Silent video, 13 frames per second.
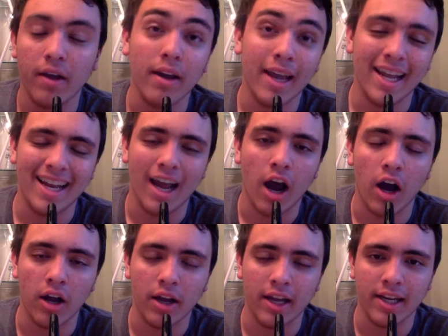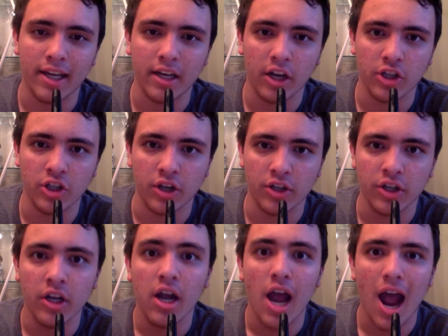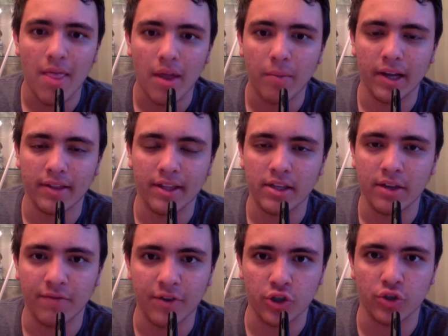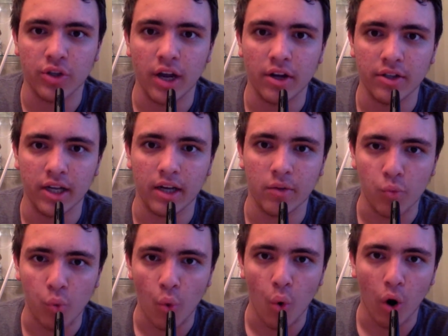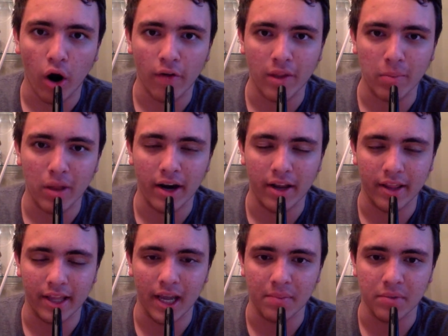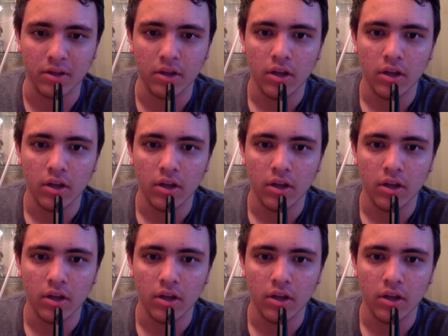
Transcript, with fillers: Hint, hint, hint, nudge, nudge. And then we get this official title saying War of the Planet of the Apes.